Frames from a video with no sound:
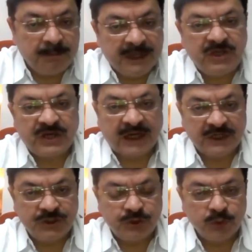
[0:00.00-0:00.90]
big
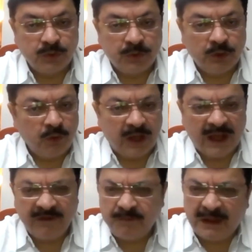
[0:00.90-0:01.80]
challenge to you know
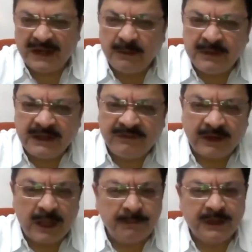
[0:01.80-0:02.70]
have pandemics
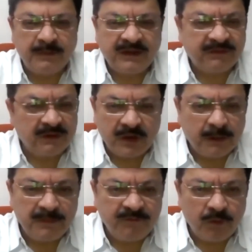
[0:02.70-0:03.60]
and epidemics never
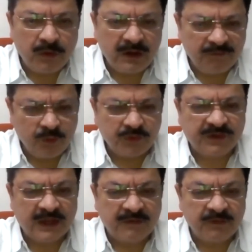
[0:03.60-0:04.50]
come before of
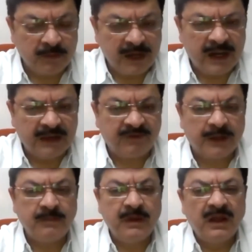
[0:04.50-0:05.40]
course they have in my
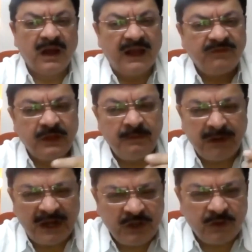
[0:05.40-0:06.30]
lifetime i've
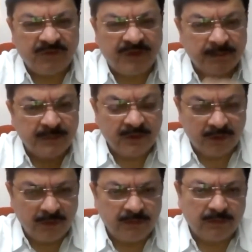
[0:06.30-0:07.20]
seen plenty of them
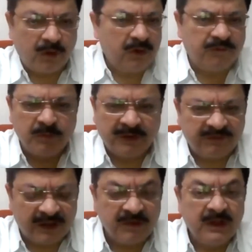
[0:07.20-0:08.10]
you know all of you
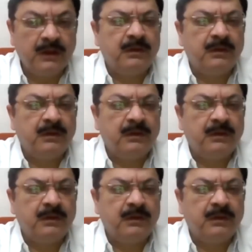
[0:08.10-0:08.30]
must have